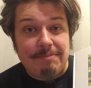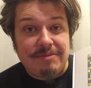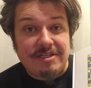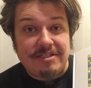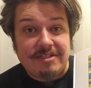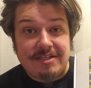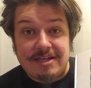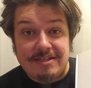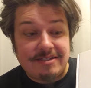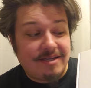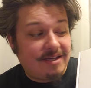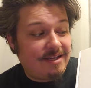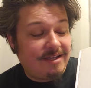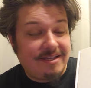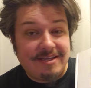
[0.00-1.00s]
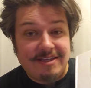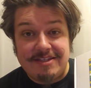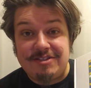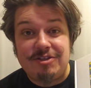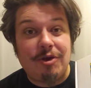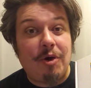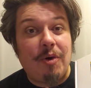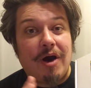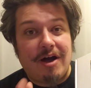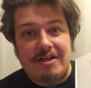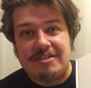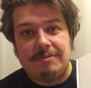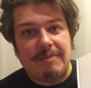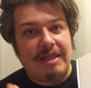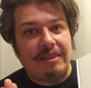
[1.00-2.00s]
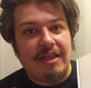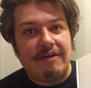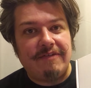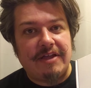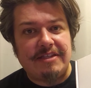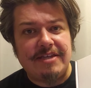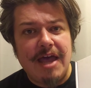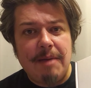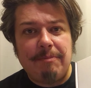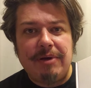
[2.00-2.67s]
Just because it's so awesome. I love it.